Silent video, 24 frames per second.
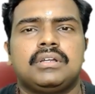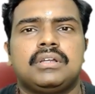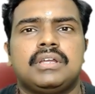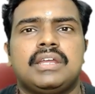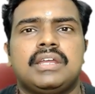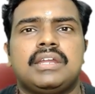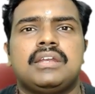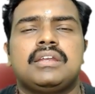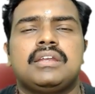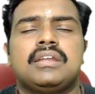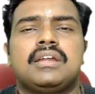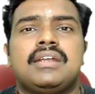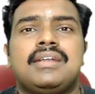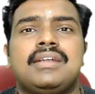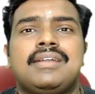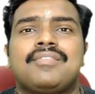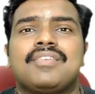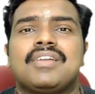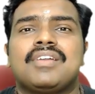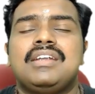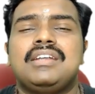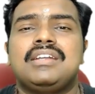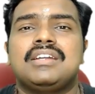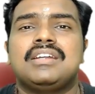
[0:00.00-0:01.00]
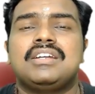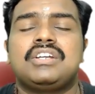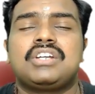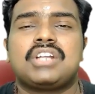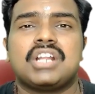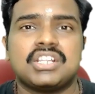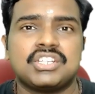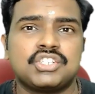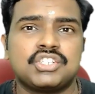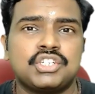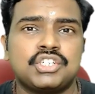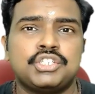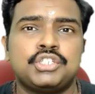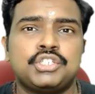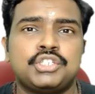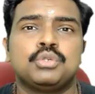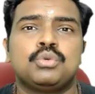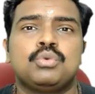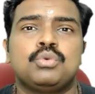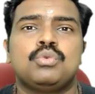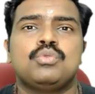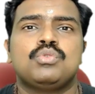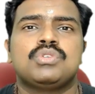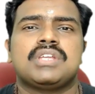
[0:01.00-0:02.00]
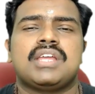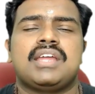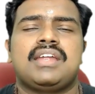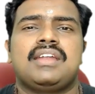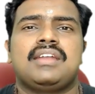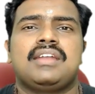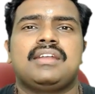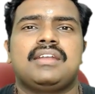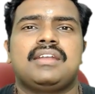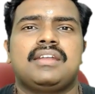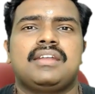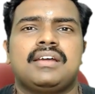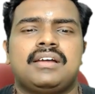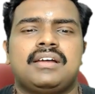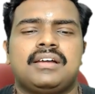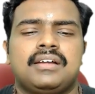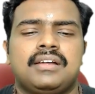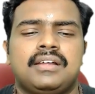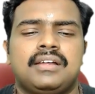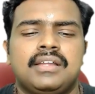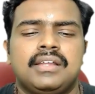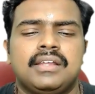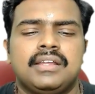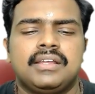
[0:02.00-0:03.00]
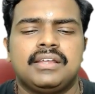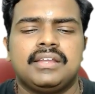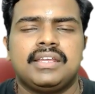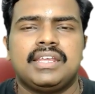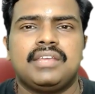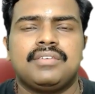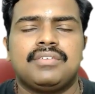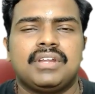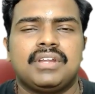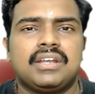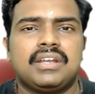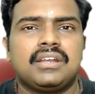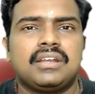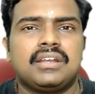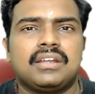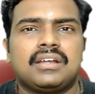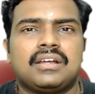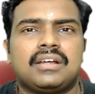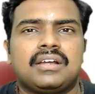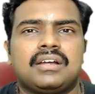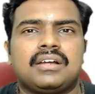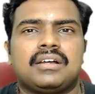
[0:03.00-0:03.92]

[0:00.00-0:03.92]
in different trust issues, and even